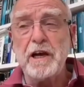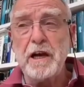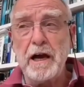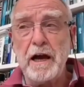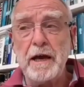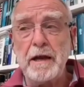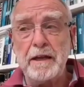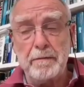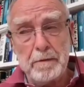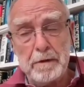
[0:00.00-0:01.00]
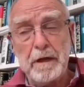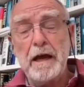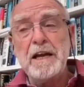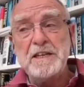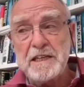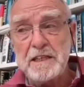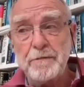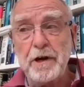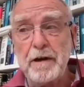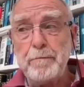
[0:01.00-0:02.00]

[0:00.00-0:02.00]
I identify